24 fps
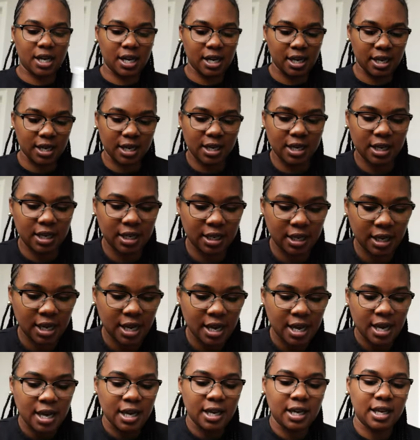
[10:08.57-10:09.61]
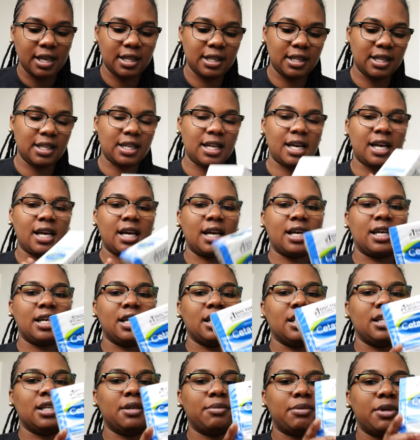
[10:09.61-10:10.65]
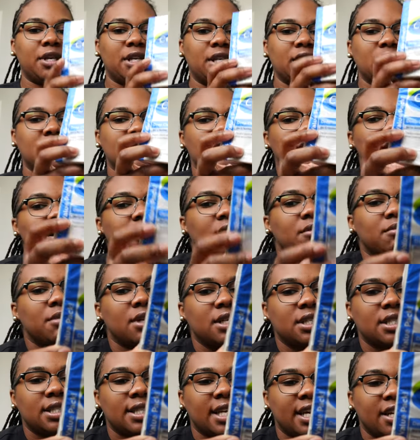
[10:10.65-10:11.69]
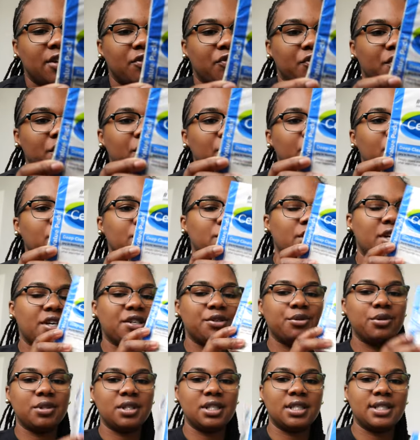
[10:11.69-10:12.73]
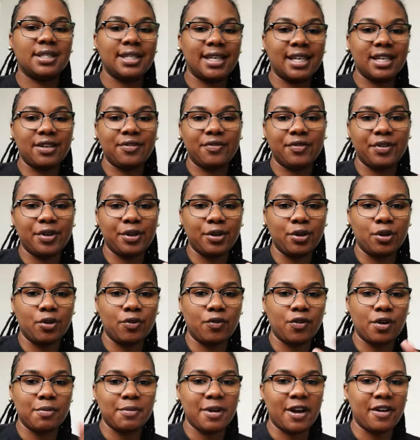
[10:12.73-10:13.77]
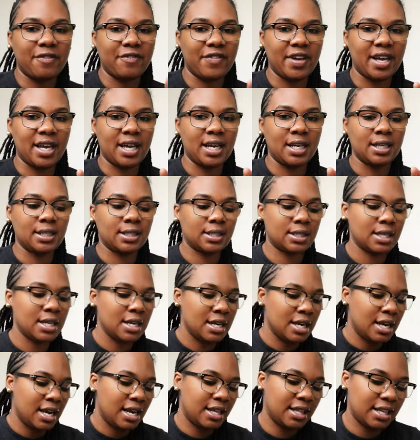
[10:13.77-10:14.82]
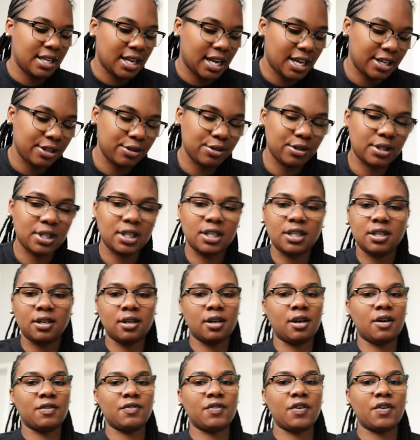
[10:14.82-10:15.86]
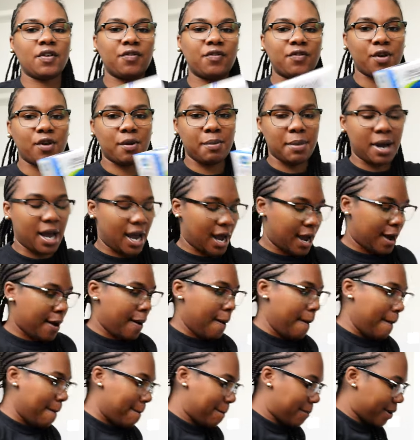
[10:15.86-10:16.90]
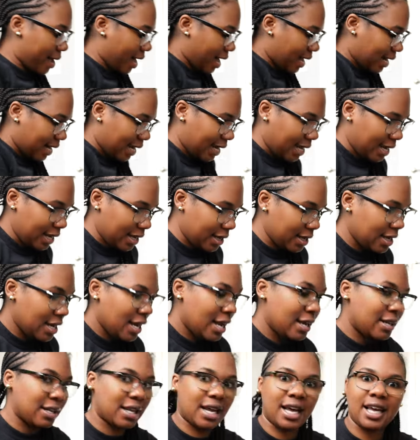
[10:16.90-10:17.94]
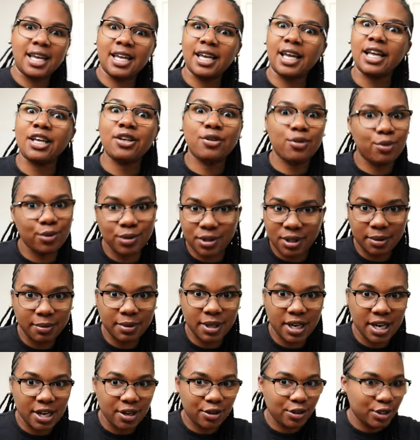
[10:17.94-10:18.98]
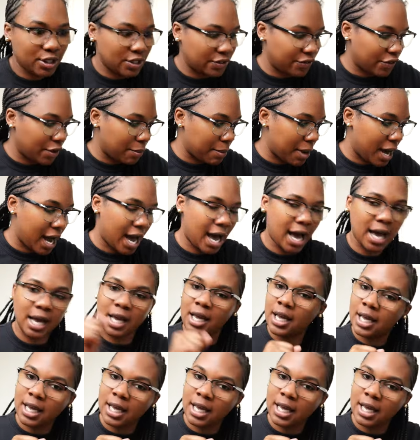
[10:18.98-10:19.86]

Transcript: kind. And then I end up getting some Cetaphil. So I use the Cetaphil for my face. And then I use the Dove for my body. Then I use something else for my